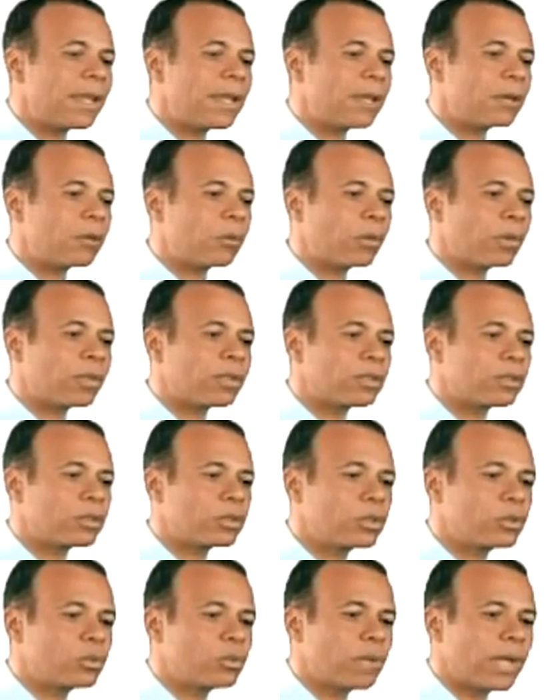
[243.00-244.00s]
then
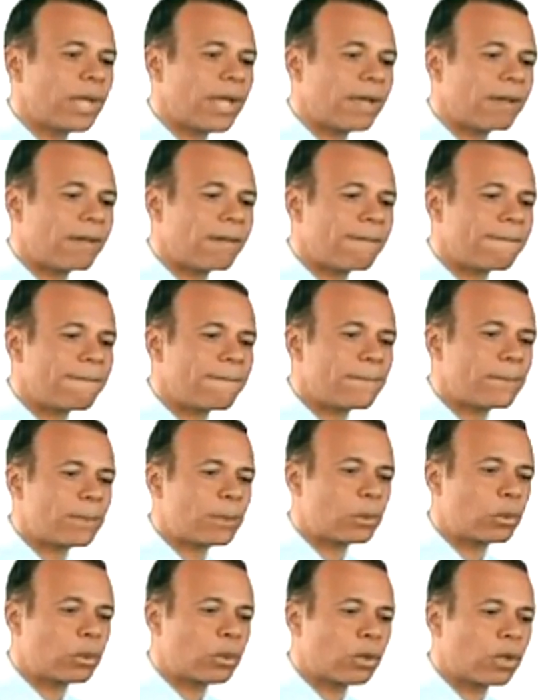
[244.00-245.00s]
once we have
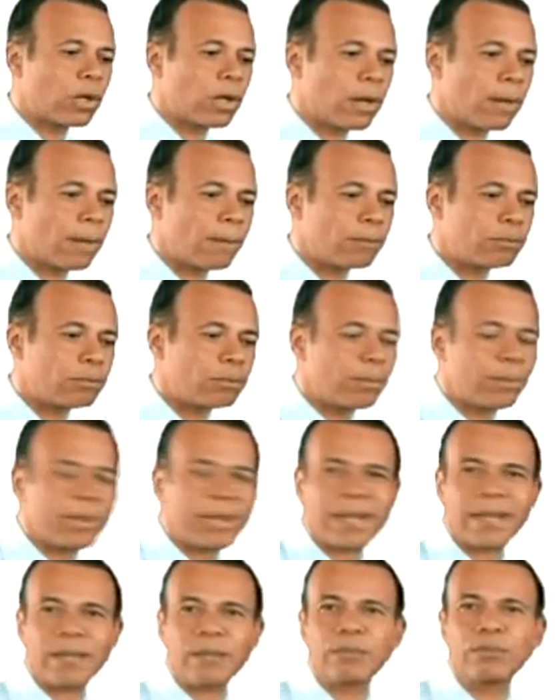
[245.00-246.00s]

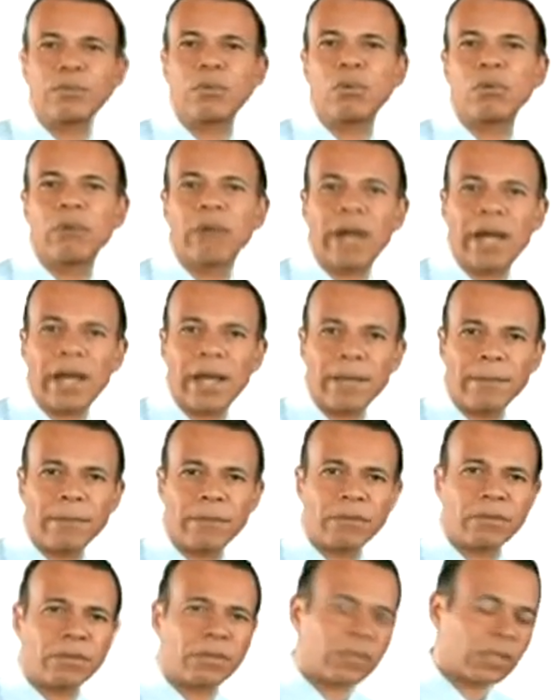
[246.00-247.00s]
prepared the
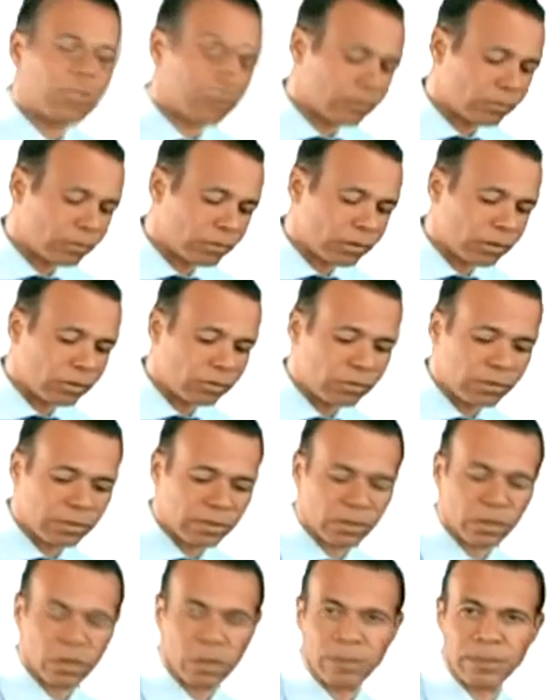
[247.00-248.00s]
program of the conference
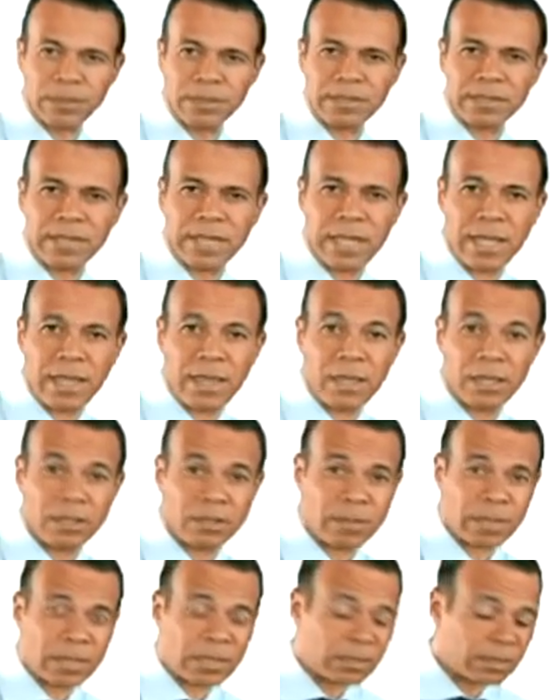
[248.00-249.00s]
with the topics and
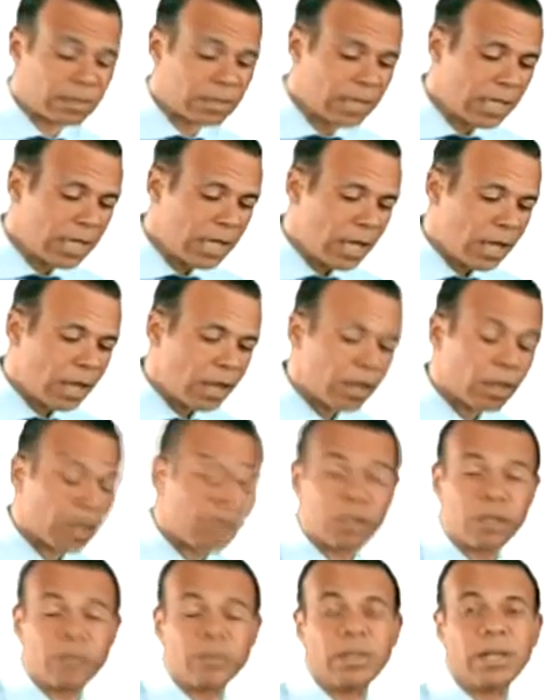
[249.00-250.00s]
the speakers, the
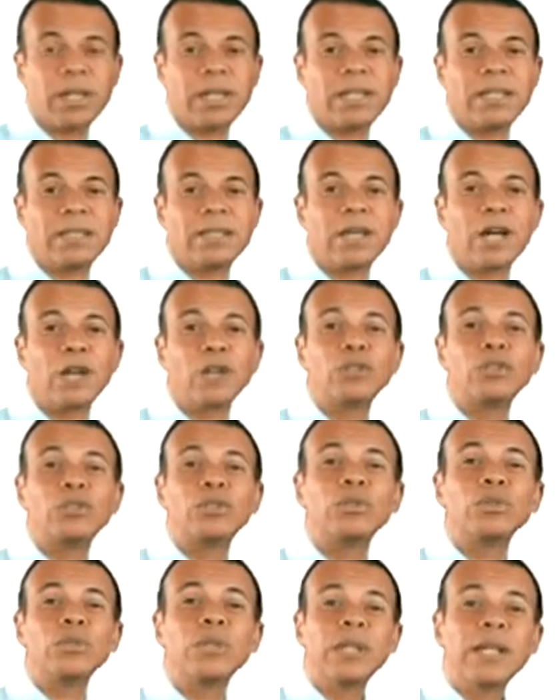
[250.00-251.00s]
third part is how
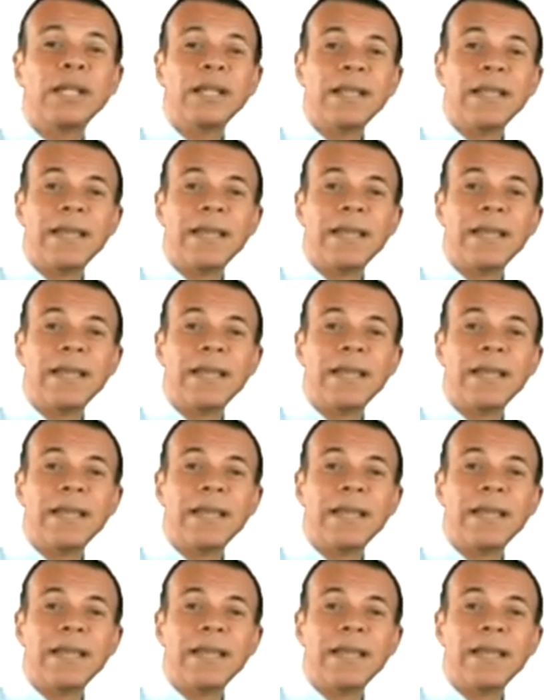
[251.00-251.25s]
to